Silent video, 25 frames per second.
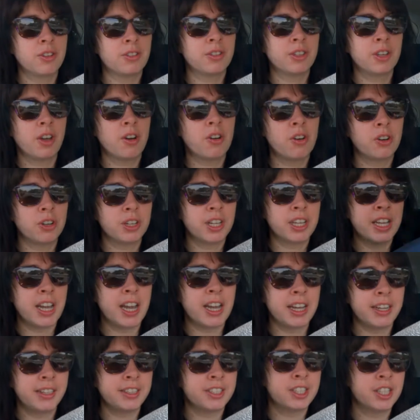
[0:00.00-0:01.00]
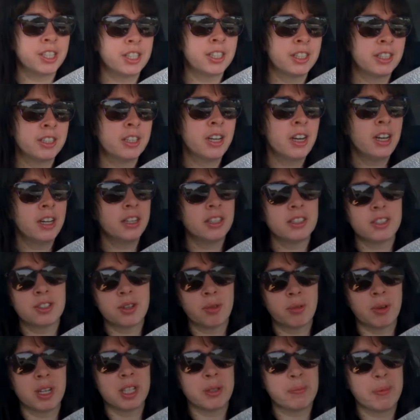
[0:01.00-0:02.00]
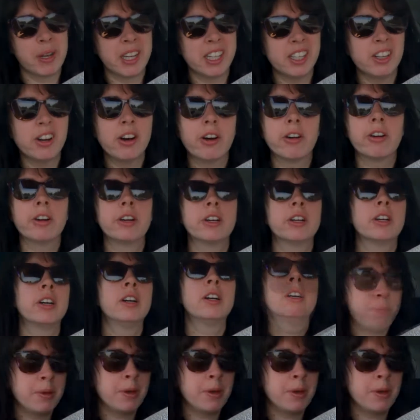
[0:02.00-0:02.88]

on the odd occasion. It's always been no. I've